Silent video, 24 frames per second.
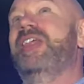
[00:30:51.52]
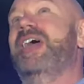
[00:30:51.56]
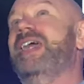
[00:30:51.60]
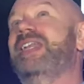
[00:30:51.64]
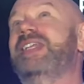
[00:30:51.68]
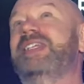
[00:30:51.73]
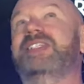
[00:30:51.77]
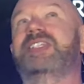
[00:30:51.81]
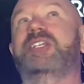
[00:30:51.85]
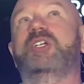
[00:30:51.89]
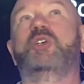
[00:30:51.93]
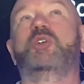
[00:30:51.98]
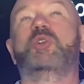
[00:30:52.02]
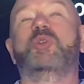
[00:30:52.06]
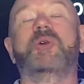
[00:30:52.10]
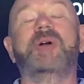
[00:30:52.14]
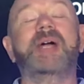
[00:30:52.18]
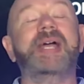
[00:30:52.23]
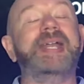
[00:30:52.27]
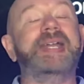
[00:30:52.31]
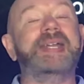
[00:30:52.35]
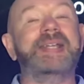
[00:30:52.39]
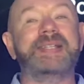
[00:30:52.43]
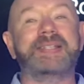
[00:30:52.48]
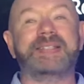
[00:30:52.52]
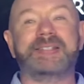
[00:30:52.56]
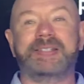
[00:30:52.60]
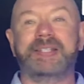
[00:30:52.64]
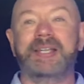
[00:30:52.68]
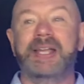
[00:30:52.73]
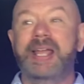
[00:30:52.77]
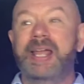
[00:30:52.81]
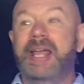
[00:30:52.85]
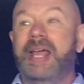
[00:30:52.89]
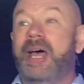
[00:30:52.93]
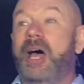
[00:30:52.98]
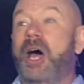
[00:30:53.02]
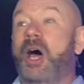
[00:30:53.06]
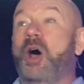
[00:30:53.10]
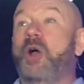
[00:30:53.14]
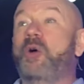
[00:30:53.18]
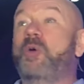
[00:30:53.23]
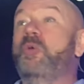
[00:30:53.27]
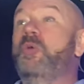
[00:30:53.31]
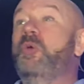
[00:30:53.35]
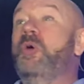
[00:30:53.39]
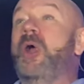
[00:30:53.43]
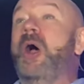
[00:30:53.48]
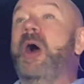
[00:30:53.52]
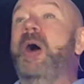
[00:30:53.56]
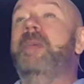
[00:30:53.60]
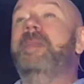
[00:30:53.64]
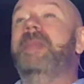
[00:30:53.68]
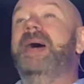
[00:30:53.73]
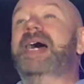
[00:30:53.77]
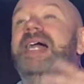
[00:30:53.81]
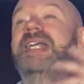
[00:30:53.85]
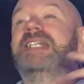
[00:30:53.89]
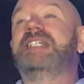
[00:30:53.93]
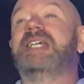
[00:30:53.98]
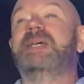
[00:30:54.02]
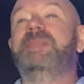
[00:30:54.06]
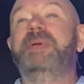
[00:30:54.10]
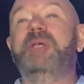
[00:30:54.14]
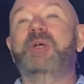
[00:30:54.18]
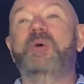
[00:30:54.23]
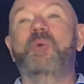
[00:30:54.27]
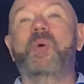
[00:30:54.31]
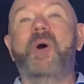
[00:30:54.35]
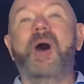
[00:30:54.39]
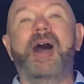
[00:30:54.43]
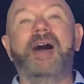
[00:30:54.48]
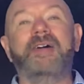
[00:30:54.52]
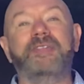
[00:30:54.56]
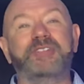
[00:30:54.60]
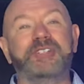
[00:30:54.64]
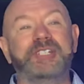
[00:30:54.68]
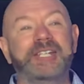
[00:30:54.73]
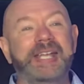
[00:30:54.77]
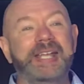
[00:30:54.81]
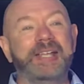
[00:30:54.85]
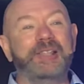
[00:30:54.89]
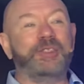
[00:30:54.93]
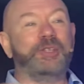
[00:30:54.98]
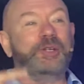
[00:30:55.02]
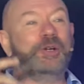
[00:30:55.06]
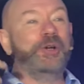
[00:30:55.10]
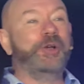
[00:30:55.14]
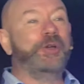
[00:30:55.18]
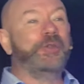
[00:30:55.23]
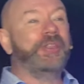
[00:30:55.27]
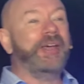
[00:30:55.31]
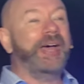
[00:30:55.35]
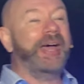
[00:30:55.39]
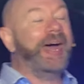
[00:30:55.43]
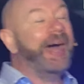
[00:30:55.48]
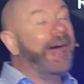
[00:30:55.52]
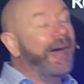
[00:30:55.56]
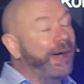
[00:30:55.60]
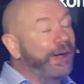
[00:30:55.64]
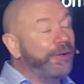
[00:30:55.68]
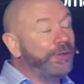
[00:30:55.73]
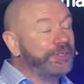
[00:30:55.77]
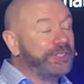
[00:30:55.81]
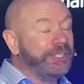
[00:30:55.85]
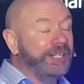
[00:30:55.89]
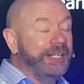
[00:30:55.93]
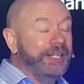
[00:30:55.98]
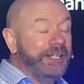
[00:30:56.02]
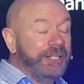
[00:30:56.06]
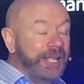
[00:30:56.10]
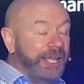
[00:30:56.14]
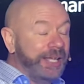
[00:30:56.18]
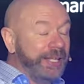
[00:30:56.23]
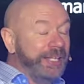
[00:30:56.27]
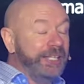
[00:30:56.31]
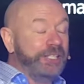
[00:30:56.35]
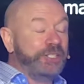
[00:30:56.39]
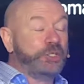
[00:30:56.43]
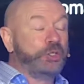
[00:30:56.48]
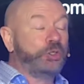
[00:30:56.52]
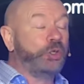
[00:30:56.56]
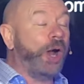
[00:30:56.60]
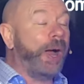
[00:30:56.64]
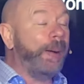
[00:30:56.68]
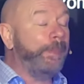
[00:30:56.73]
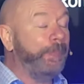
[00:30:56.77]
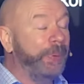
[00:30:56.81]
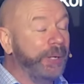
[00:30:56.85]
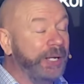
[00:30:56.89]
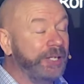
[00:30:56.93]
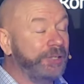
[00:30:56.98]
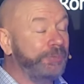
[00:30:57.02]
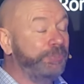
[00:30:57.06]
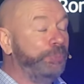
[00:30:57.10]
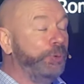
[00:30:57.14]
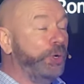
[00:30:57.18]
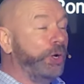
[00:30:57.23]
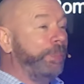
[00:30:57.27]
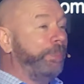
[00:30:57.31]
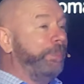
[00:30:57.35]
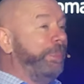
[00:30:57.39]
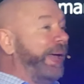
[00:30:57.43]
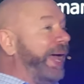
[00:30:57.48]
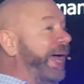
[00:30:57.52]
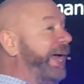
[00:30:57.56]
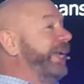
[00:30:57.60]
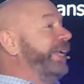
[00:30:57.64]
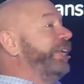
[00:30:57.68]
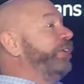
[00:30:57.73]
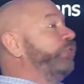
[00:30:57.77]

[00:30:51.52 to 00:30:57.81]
that is the greatest aroma to be wafting through the house. And like he's dropping his book bag,